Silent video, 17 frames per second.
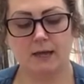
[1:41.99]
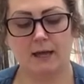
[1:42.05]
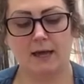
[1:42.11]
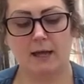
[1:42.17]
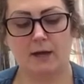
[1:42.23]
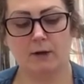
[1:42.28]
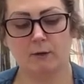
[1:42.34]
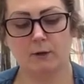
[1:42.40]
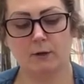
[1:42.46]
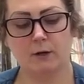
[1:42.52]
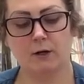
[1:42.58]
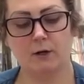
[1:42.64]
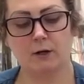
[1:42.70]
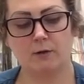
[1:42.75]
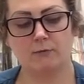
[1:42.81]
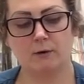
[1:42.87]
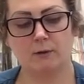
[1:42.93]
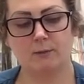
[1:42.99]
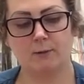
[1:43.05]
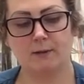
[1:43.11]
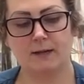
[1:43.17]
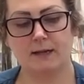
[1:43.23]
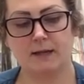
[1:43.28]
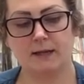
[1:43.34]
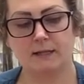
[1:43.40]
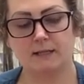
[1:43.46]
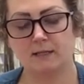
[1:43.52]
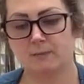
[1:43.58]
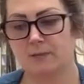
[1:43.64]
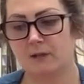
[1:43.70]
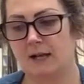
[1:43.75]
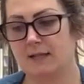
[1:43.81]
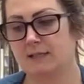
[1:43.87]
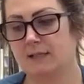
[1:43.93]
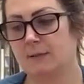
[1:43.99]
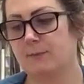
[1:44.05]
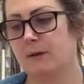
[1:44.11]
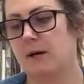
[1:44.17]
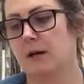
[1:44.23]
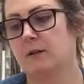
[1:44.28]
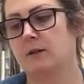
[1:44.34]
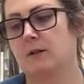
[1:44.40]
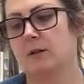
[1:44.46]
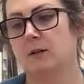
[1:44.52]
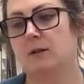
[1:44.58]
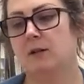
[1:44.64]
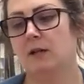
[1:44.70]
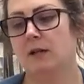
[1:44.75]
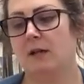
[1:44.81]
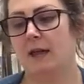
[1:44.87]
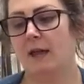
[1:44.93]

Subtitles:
our rubber bands, plastic bottle,